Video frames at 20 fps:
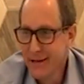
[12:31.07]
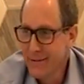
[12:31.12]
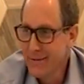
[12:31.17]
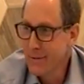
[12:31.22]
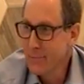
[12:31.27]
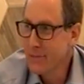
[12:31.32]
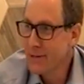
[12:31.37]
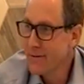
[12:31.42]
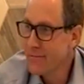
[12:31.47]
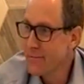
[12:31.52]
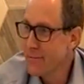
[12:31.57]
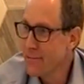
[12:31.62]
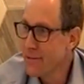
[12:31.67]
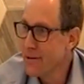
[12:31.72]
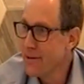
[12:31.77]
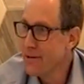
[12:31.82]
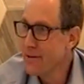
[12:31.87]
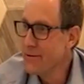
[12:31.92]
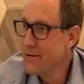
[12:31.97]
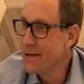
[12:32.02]
Somebody from
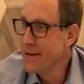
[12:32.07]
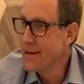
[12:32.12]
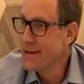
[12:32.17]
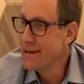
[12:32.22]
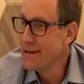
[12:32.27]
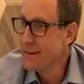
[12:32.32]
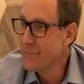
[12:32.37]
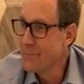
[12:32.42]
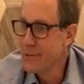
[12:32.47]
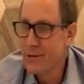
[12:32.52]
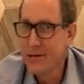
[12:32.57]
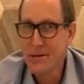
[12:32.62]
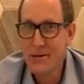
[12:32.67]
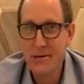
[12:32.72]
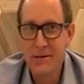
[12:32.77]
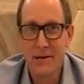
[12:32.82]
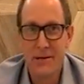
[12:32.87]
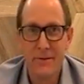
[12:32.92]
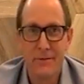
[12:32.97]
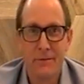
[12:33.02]
the UK
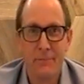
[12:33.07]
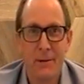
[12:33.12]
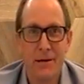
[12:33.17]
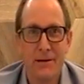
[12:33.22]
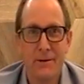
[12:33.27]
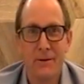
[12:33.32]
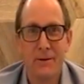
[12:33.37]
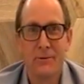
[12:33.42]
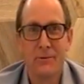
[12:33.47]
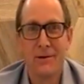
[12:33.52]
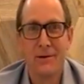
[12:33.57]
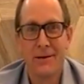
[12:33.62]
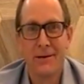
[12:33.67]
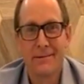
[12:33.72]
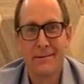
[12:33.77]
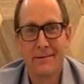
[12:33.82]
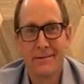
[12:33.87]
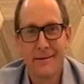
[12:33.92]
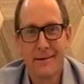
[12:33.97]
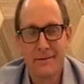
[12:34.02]
appreciates my
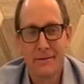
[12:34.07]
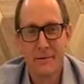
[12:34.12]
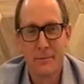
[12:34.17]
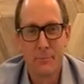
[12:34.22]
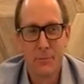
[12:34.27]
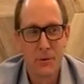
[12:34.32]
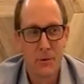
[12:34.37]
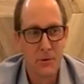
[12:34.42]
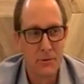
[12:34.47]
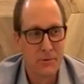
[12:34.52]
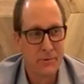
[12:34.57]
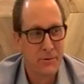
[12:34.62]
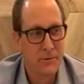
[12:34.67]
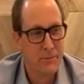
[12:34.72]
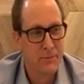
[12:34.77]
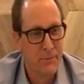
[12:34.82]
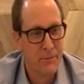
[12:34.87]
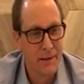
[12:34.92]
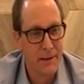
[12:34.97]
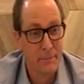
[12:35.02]
no-nonsense approach
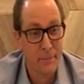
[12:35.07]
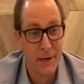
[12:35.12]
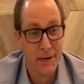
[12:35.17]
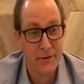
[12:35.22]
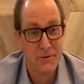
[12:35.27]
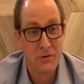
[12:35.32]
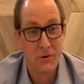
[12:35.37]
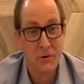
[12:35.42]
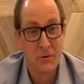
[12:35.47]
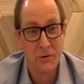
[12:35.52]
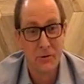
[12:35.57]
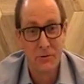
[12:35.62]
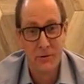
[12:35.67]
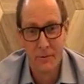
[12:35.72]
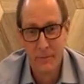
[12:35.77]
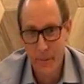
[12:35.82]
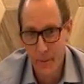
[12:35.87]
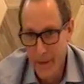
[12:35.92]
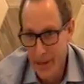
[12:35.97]
and my tone.